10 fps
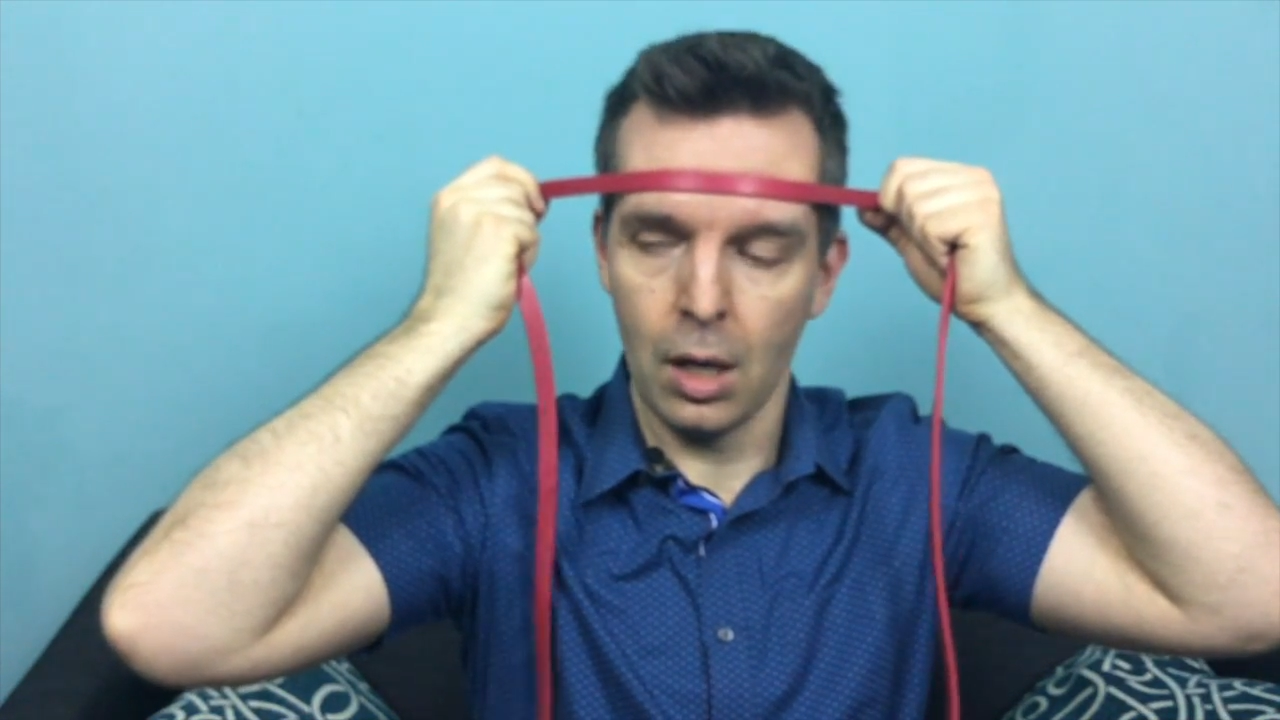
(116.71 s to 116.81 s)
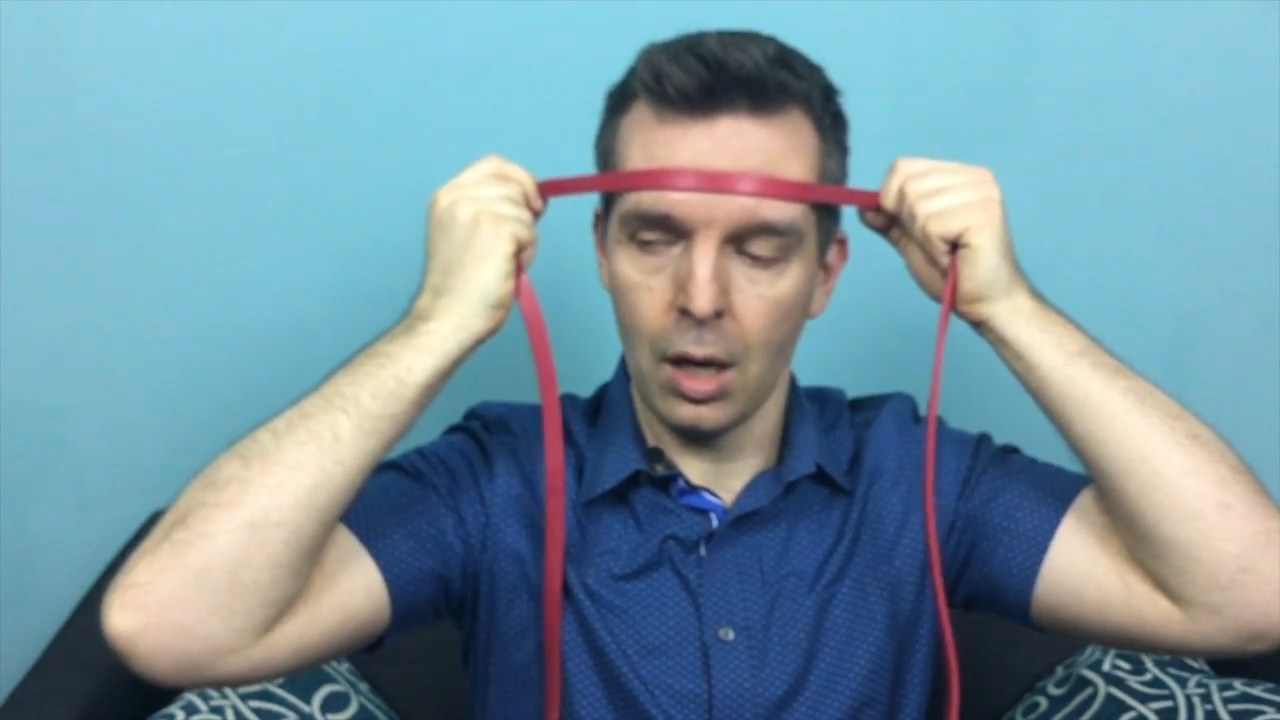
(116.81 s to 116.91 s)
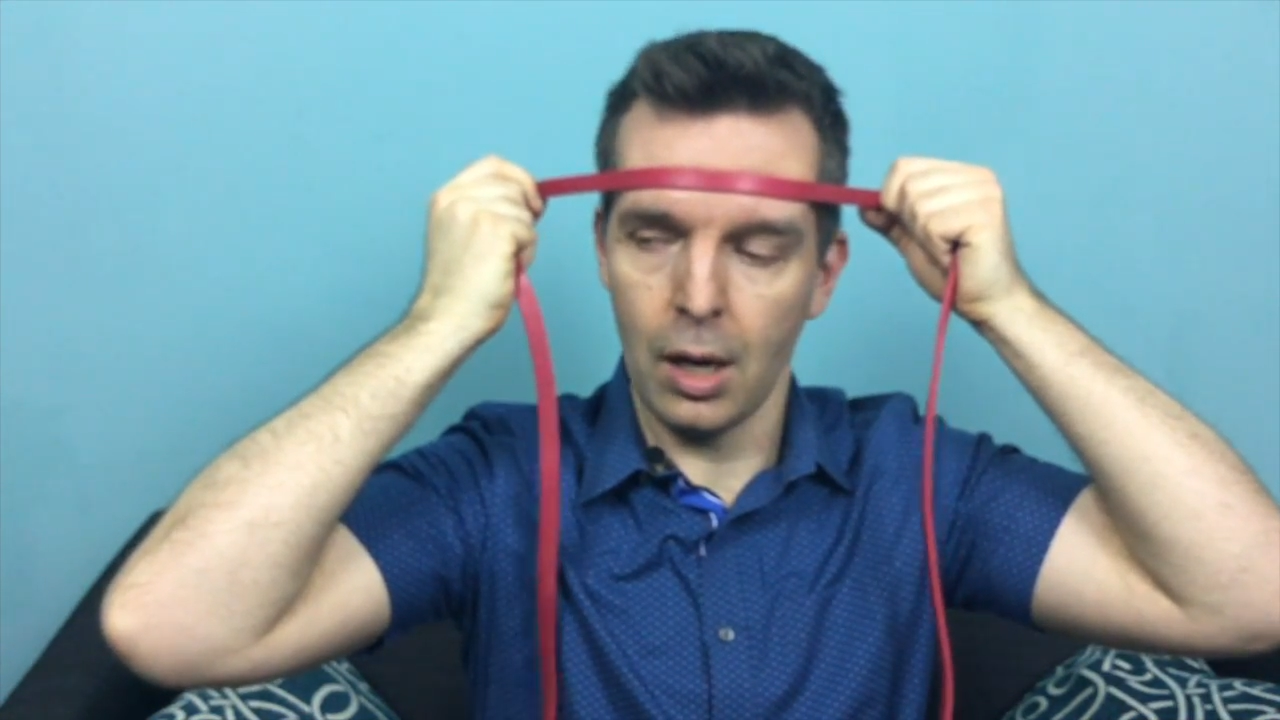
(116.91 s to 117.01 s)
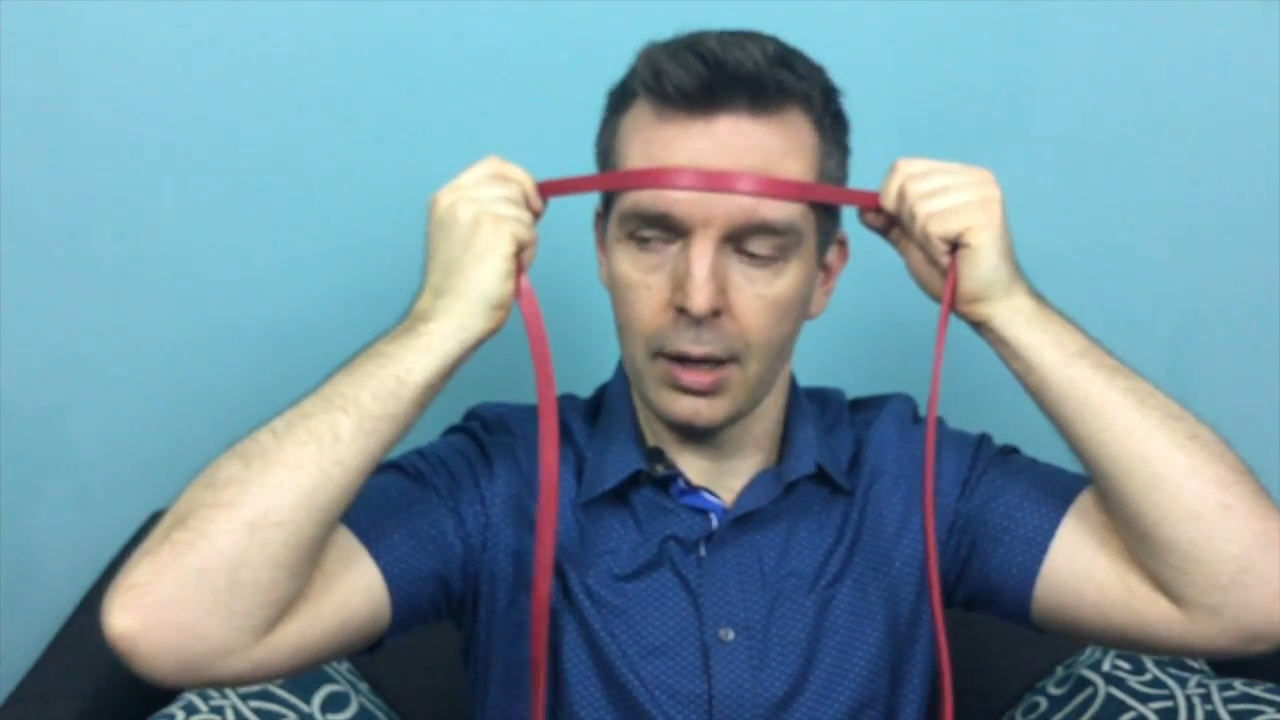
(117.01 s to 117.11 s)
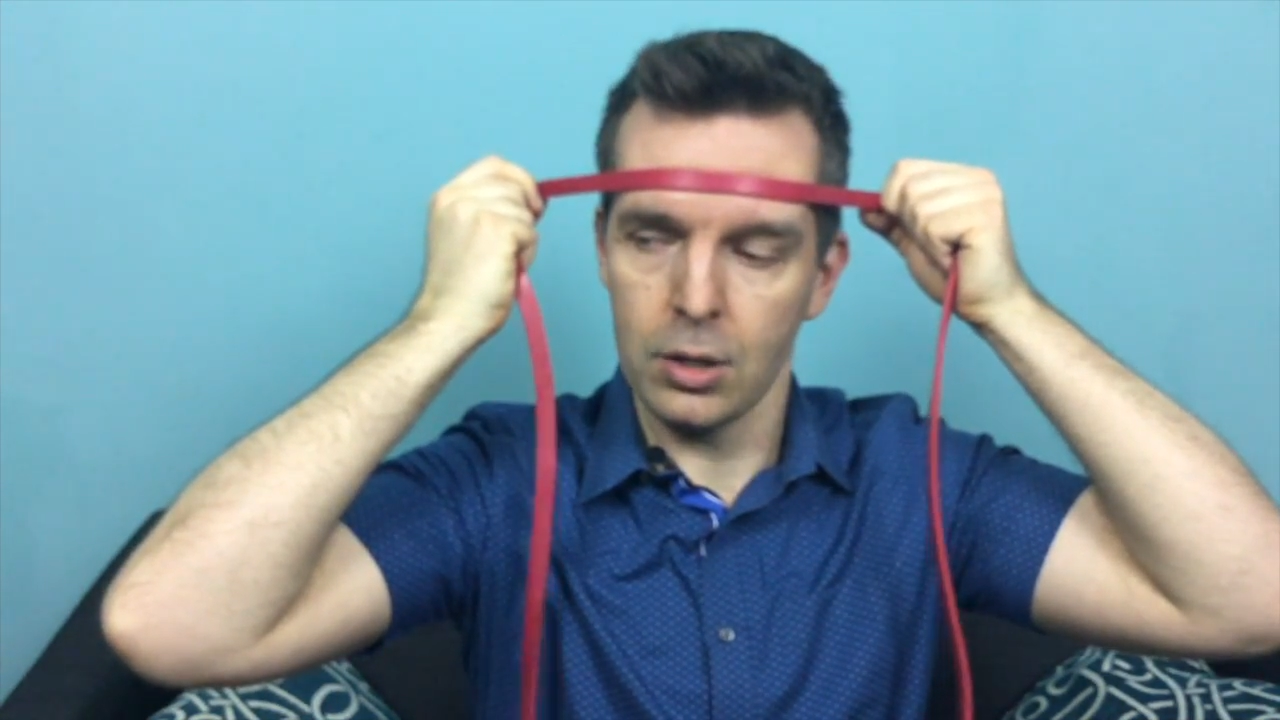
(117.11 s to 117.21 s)

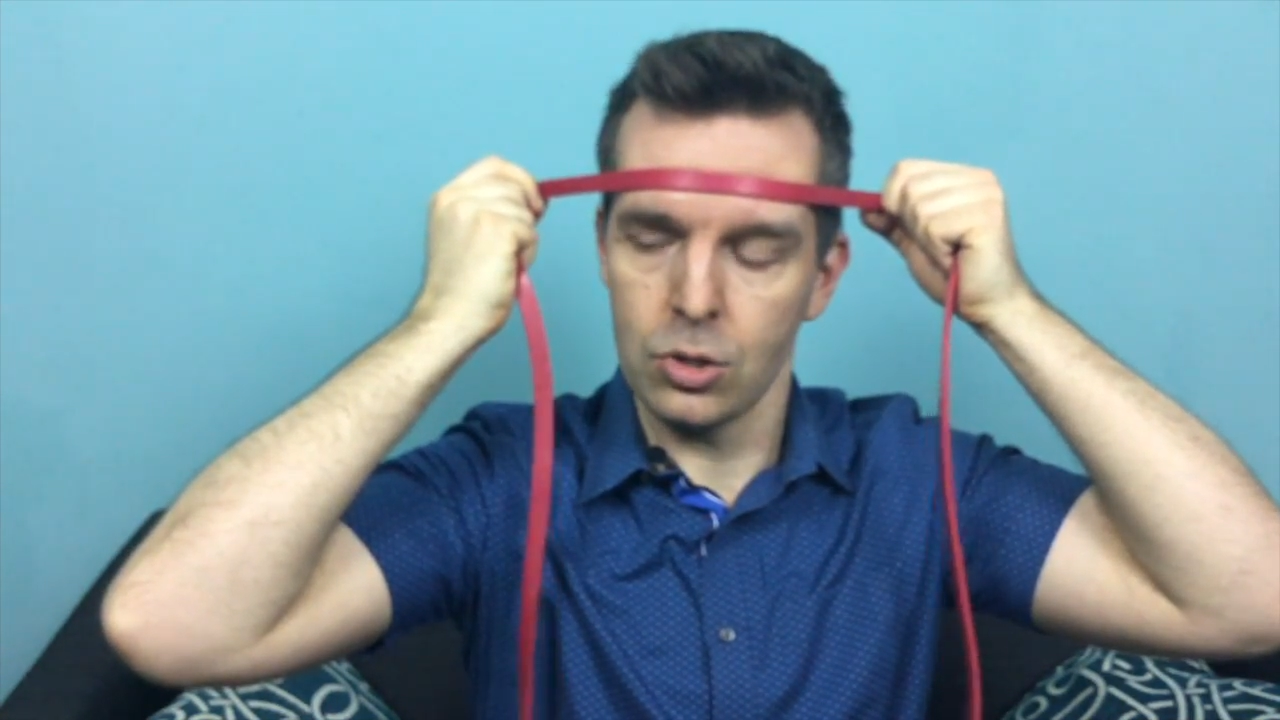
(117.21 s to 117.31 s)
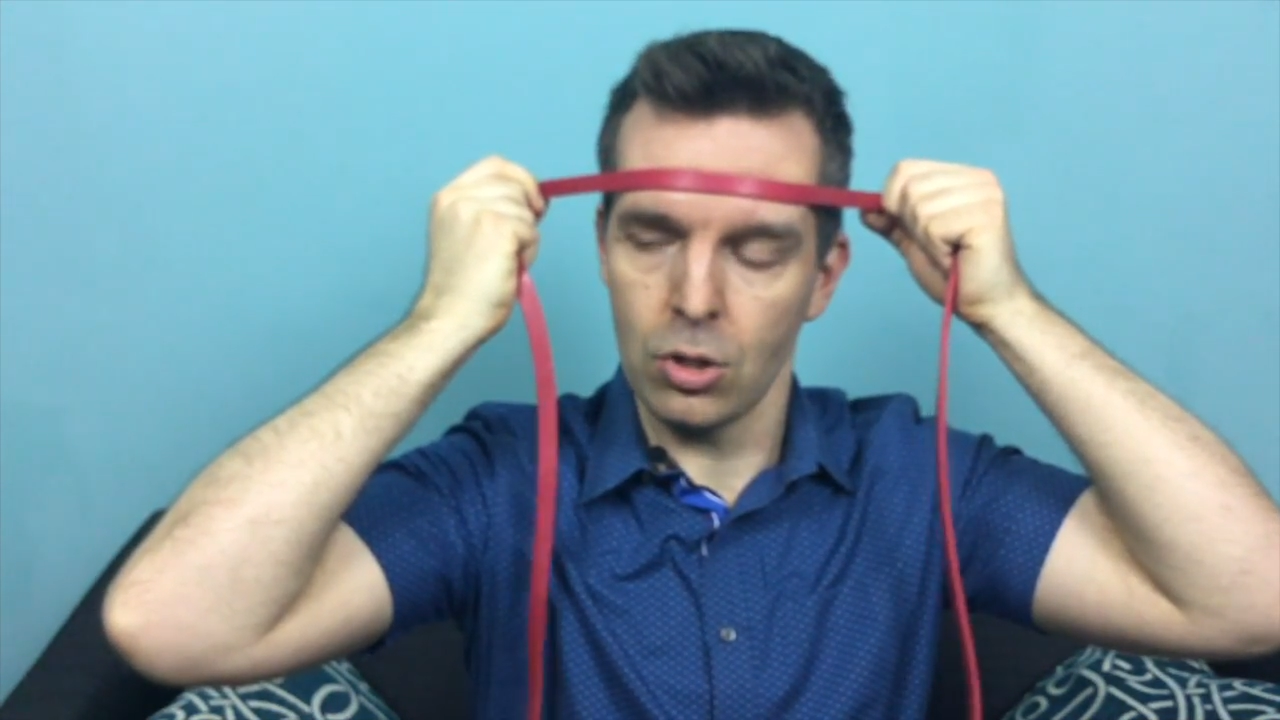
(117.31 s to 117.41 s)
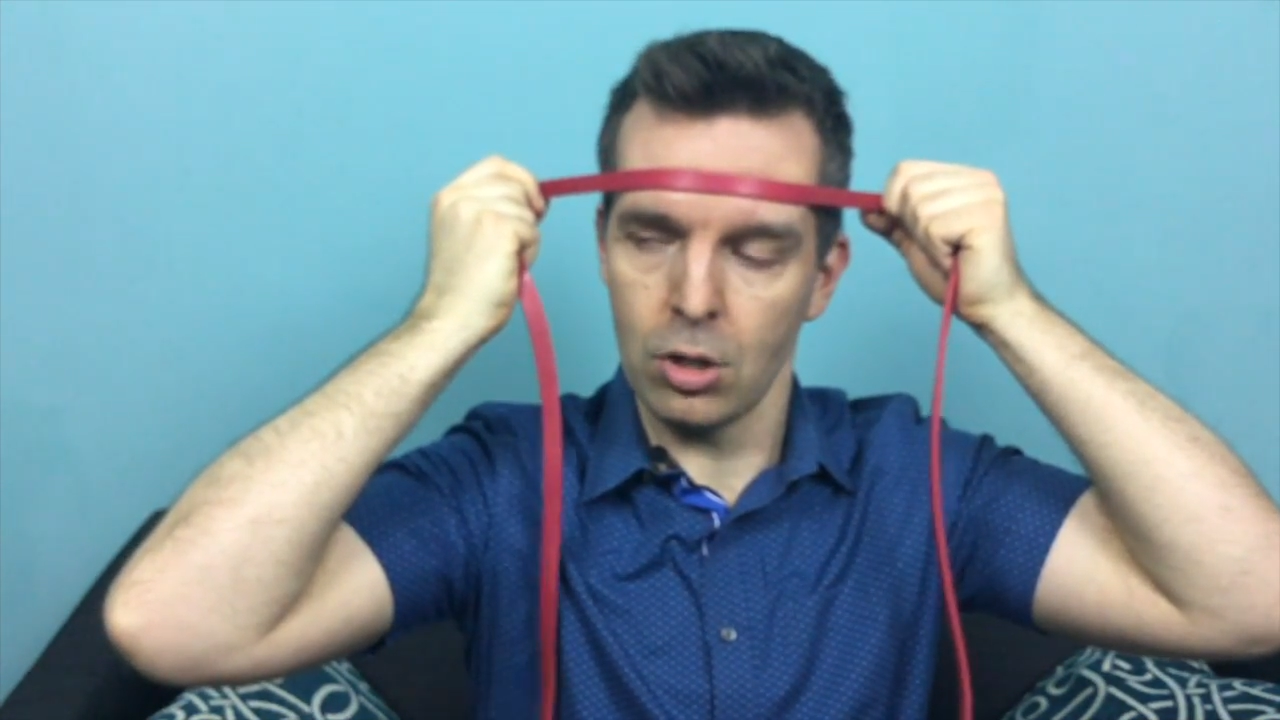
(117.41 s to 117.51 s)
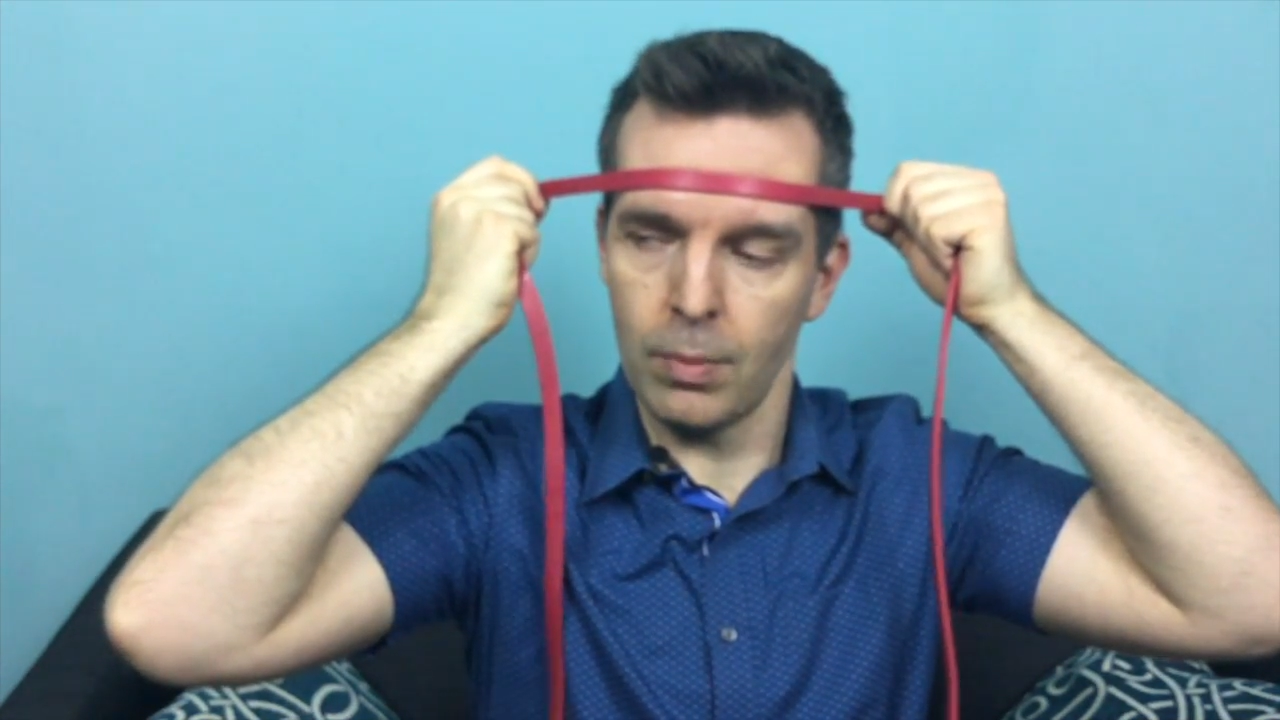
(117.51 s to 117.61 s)
and I can turn